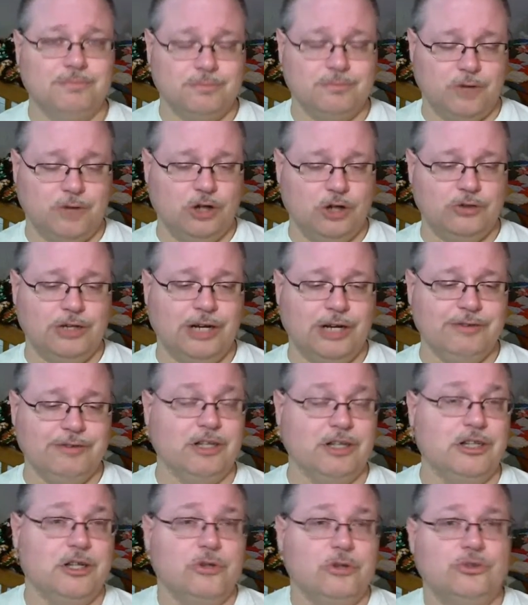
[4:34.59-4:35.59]
hard drive
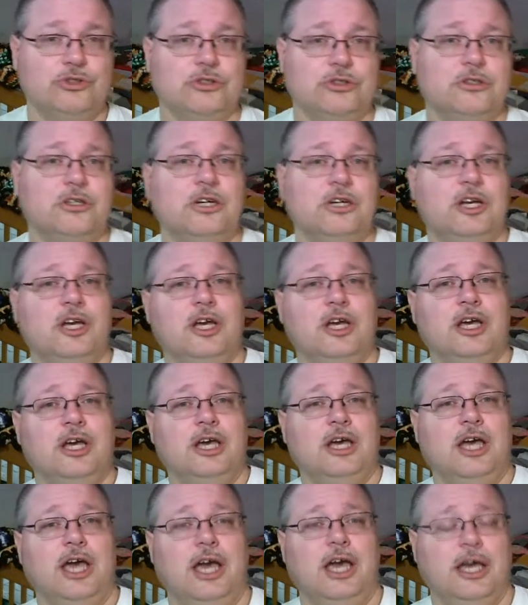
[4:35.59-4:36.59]
enclosure,
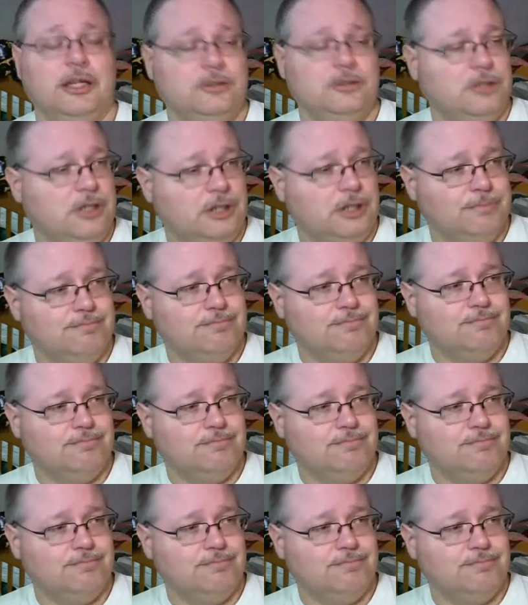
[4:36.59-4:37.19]
and uh,